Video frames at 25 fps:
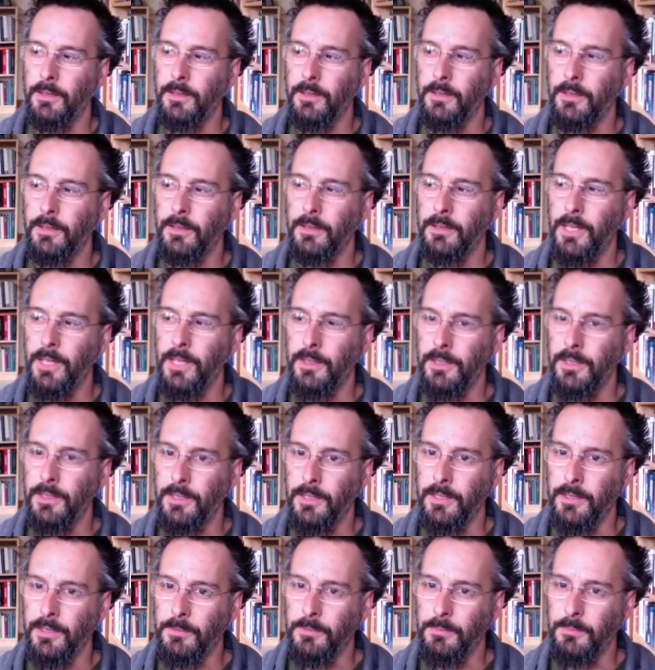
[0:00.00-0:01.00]

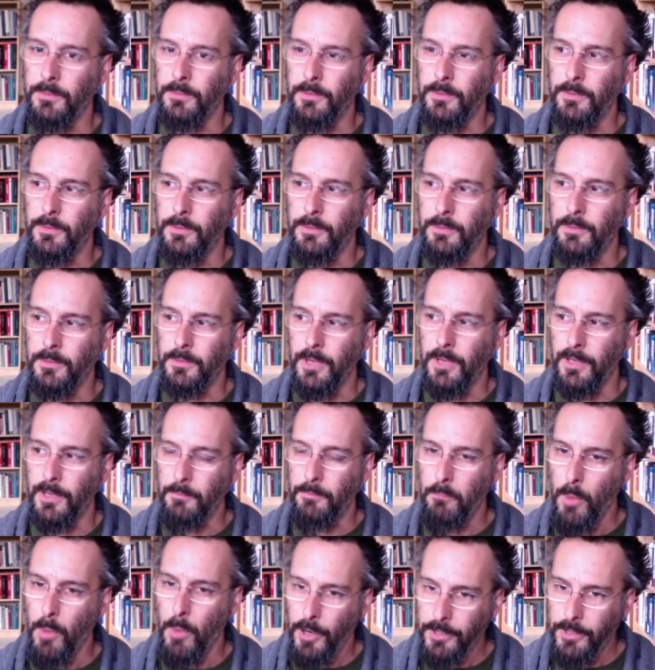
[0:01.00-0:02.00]
The kind of
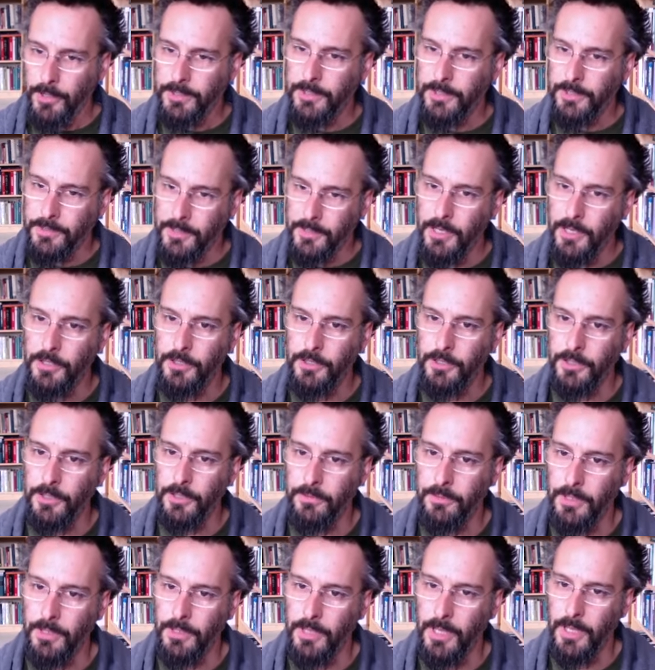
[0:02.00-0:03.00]
marketization of
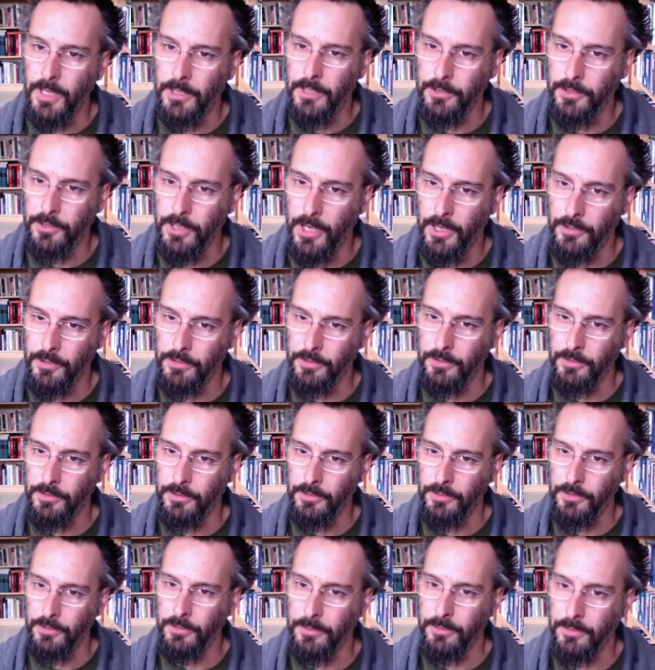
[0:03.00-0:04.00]
the
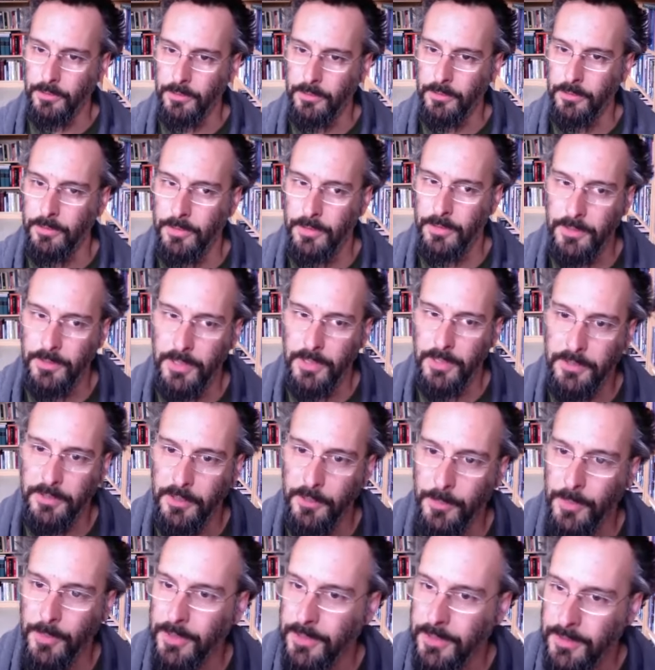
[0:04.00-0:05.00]
educational system
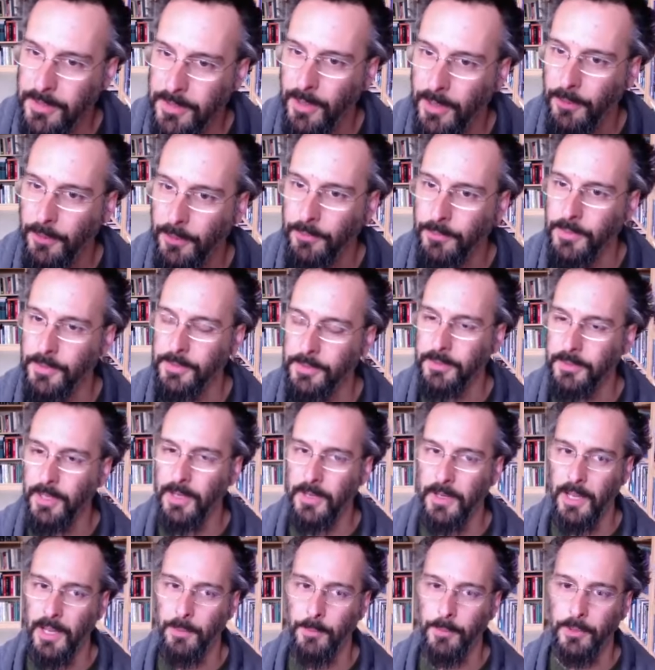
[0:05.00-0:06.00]
itself is a
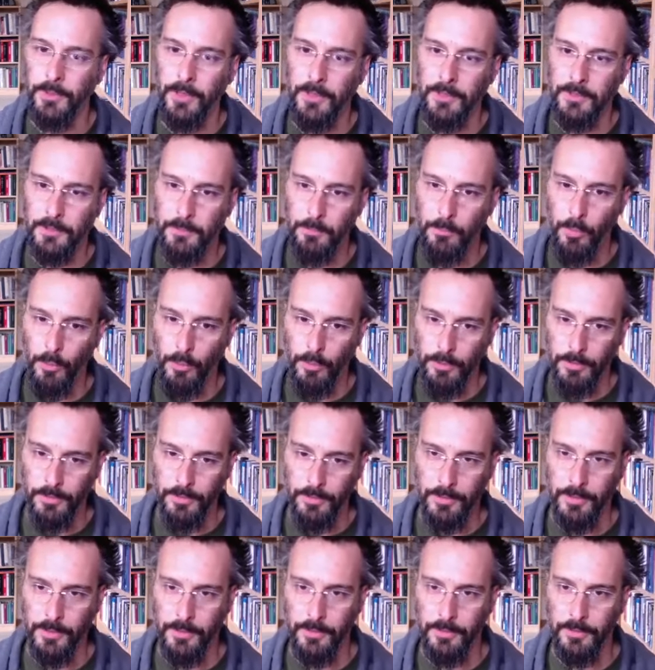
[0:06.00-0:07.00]
dynamic that's important
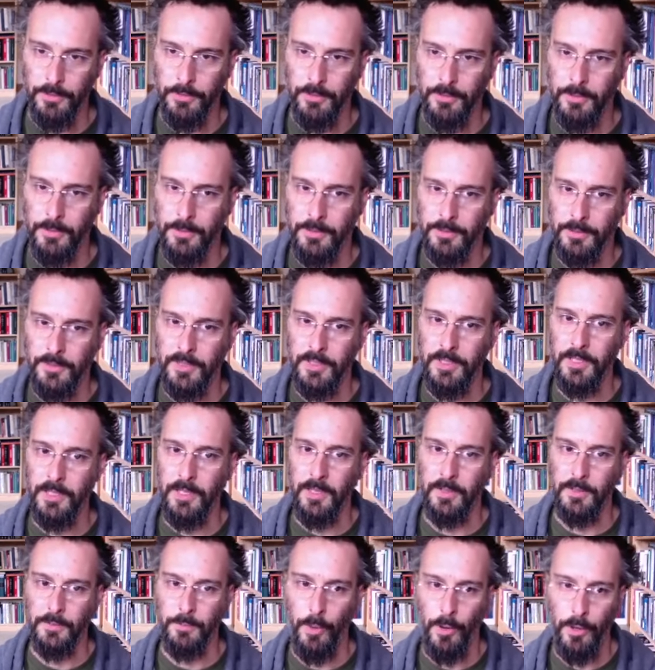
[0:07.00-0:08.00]
to see
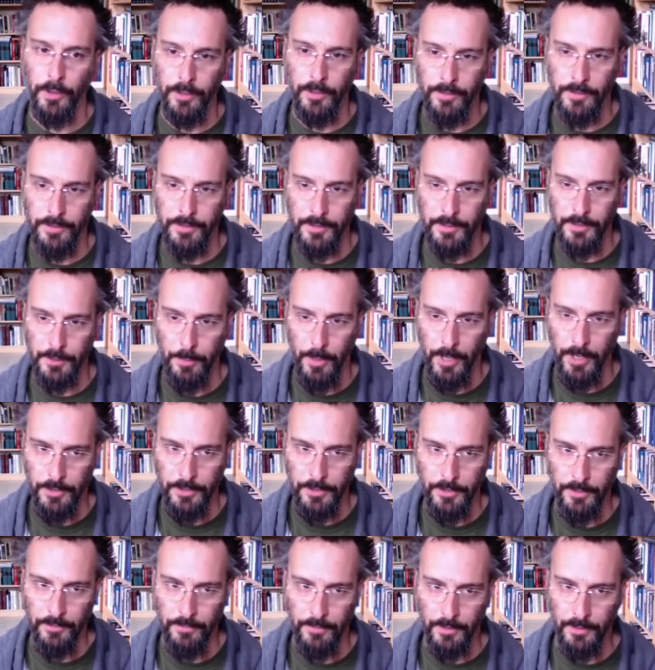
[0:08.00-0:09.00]
as part of this
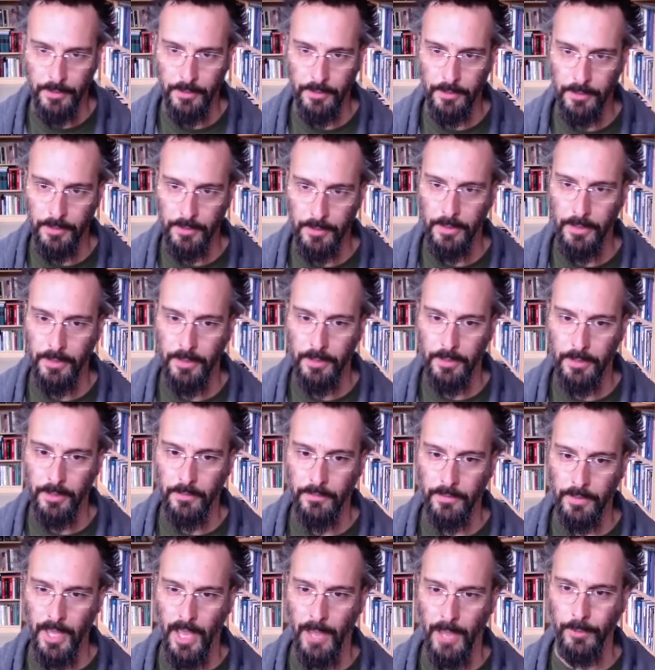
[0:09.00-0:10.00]
expansion of
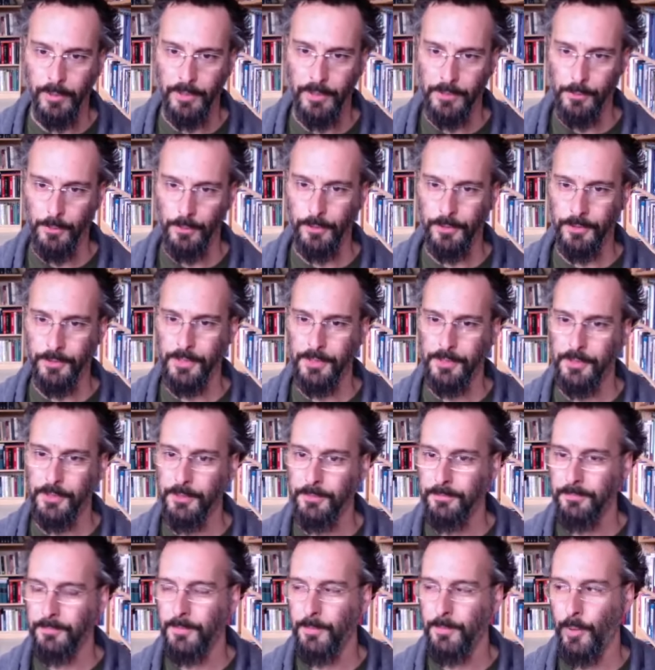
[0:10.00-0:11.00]
the capitalist world
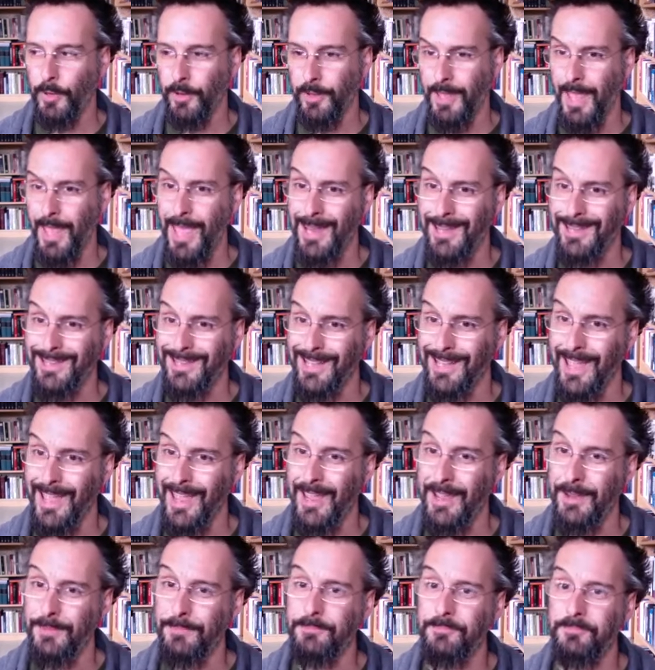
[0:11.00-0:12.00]
system. Part of the end
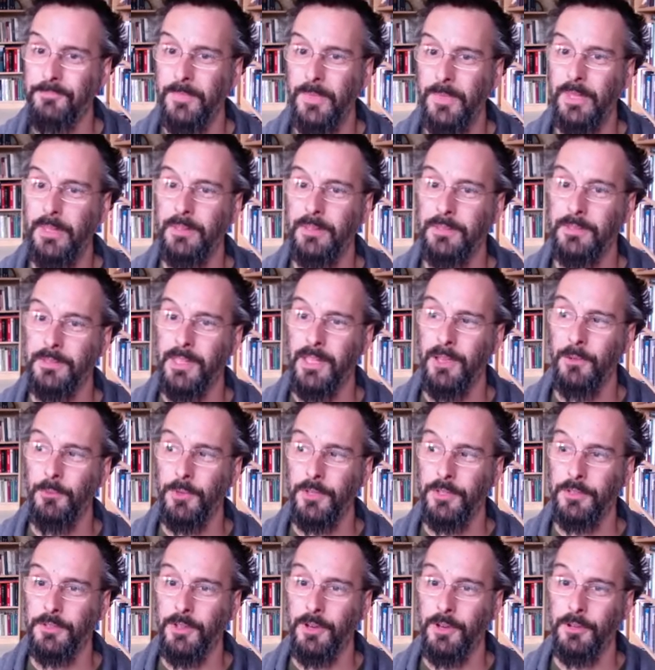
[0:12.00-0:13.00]
game is that we
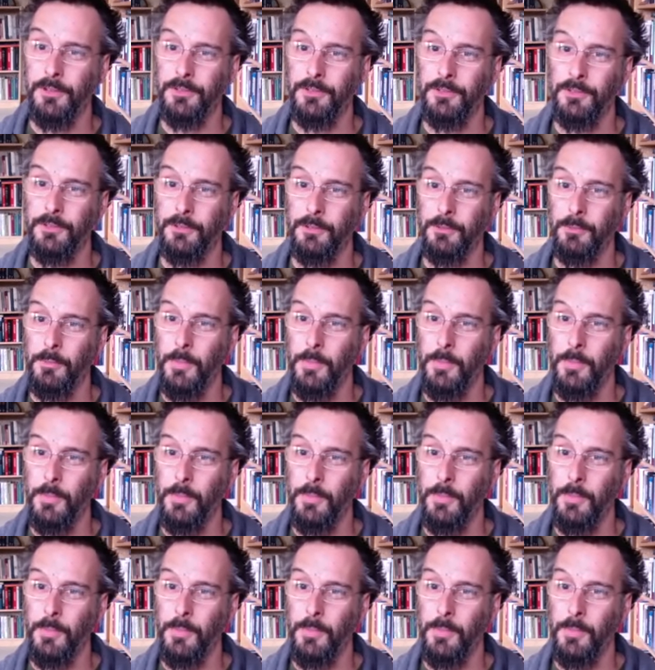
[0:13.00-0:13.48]
start to